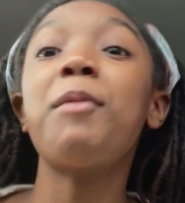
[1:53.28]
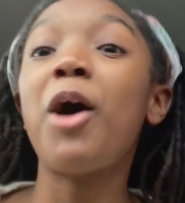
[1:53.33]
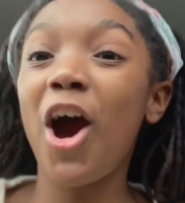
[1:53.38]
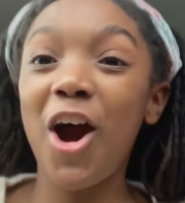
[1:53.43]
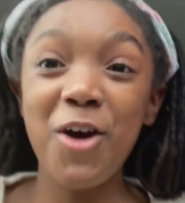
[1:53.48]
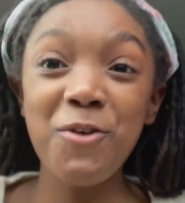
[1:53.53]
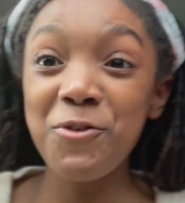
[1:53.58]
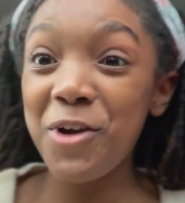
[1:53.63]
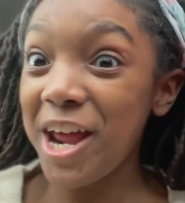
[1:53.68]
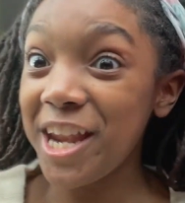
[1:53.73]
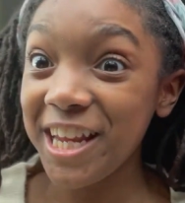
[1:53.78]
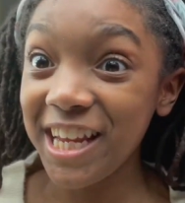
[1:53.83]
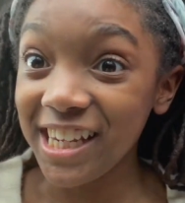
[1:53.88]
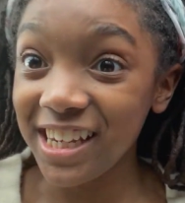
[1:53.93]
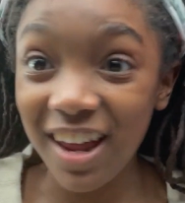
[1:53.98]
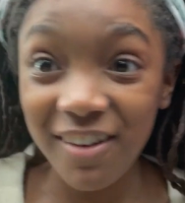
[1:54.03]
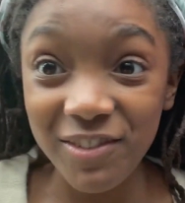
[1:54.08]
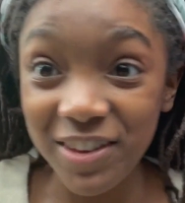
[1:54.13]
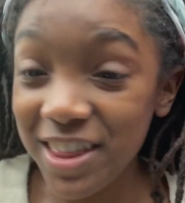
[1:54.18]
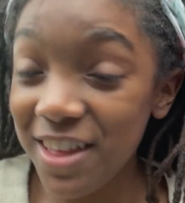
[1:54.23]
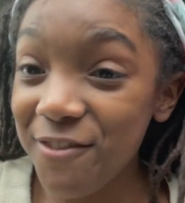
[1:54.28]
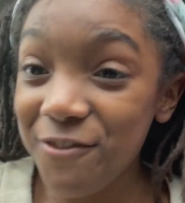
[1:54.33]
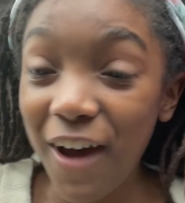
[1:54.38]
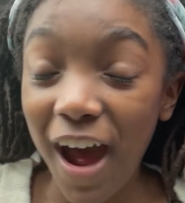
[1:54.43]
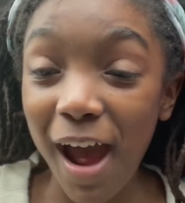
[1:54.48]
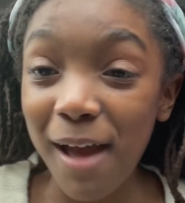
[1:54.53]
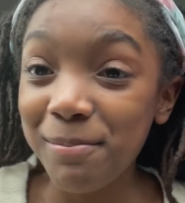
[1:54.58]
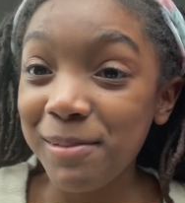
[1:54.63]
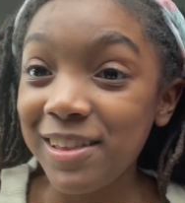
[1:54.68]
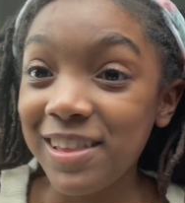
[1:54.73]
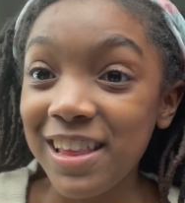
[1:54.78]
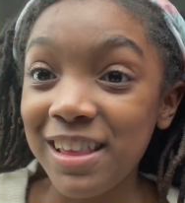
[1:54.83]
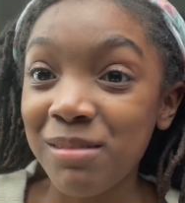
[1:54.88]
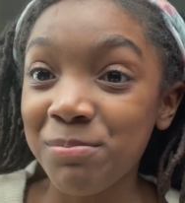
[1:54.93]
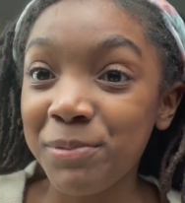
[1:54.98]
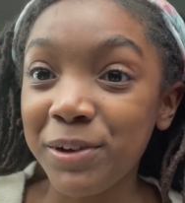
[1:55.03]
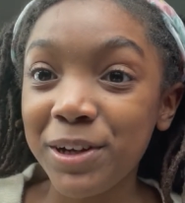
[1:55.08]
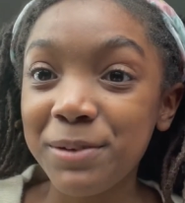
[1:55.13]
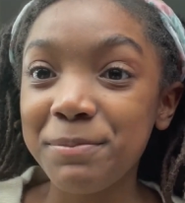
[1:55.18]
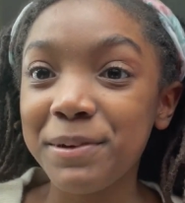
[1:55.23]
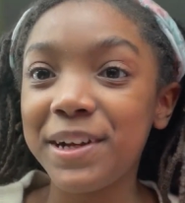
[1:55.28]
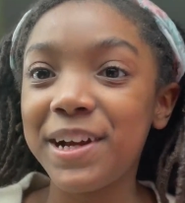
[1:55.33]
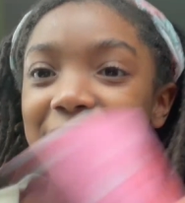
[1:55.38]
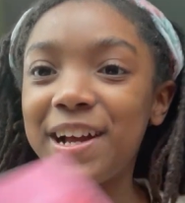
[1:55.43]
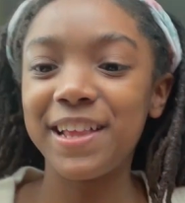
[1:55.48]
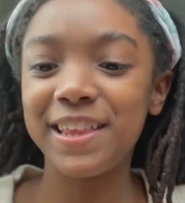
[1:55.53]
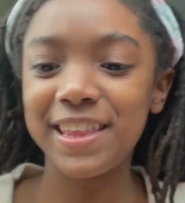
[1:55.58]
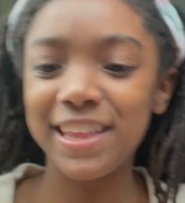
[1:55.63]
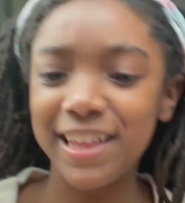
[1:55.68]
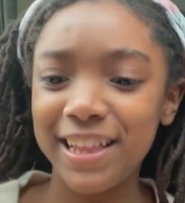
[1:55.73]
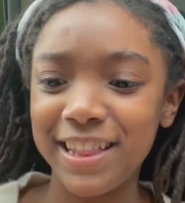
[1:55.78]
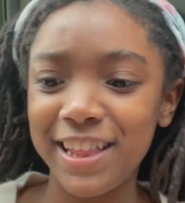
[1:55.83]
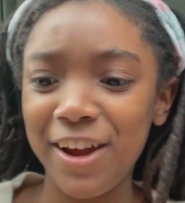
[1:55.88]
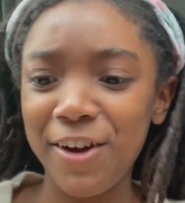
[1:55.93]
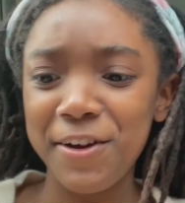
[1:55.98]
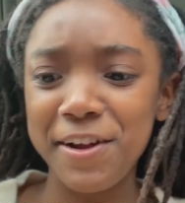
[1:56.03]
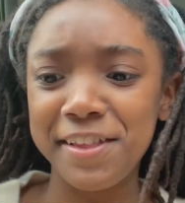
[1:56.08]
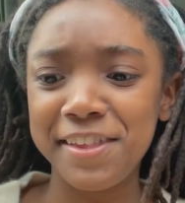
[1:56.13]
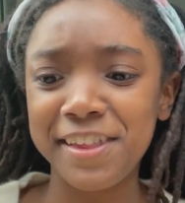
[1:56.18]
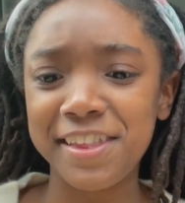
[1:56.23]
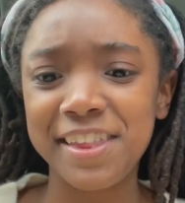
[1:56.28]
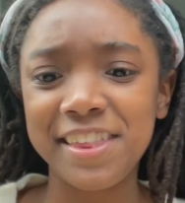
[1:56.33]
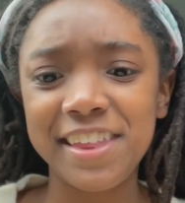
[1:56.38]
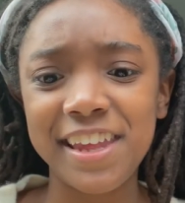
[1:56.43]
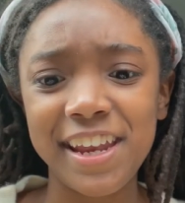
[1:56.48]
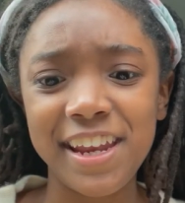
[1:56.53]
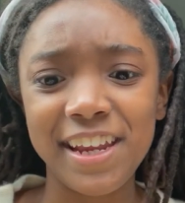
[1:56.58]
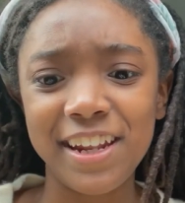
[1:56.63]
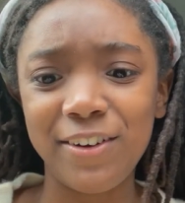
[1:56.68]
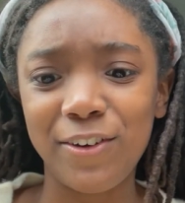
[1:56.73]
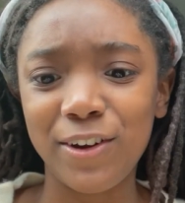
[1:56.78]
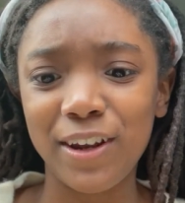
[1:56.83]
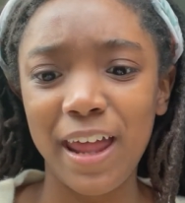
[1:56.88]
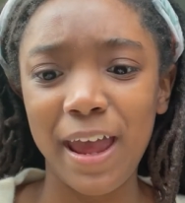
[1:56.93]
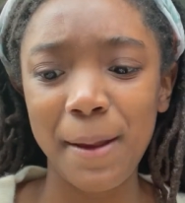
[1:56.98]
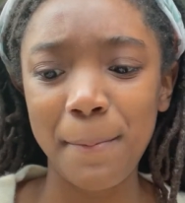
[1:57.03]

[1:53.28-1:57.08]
already loving the vibes of this book because there is a scene on like